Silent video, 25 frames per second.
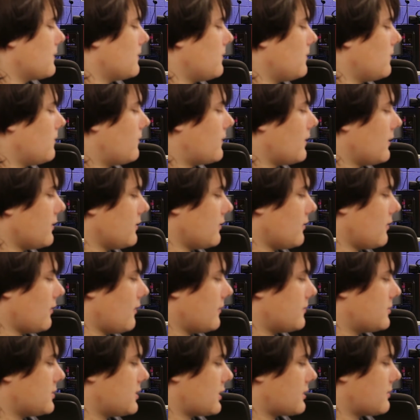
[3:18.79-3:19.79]
You've got your
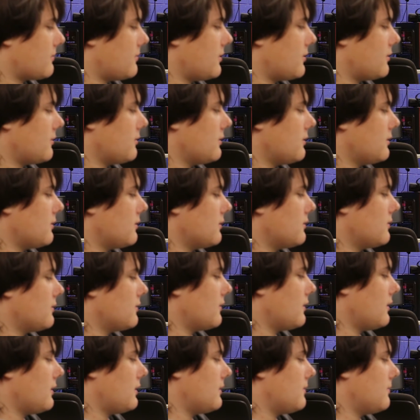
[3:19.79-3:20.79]
object mode,
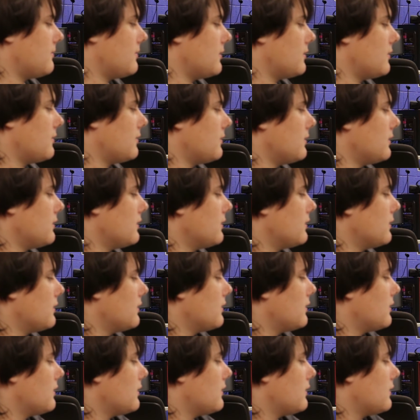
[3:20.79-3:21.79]
your edit mode,
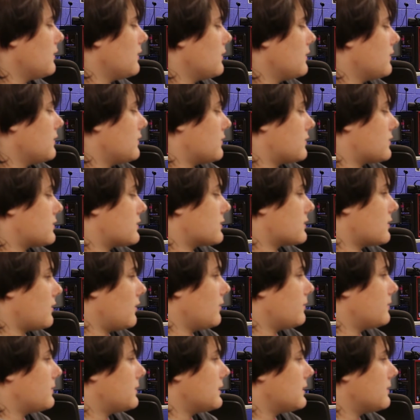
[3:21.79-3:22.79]
your
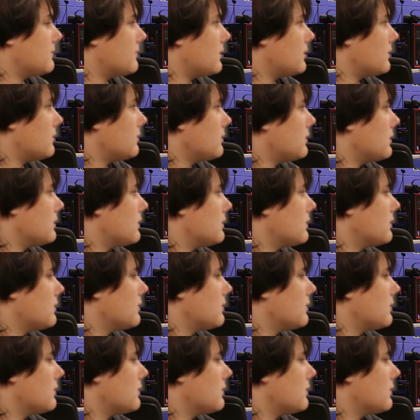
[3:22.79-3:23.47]
sculpting mode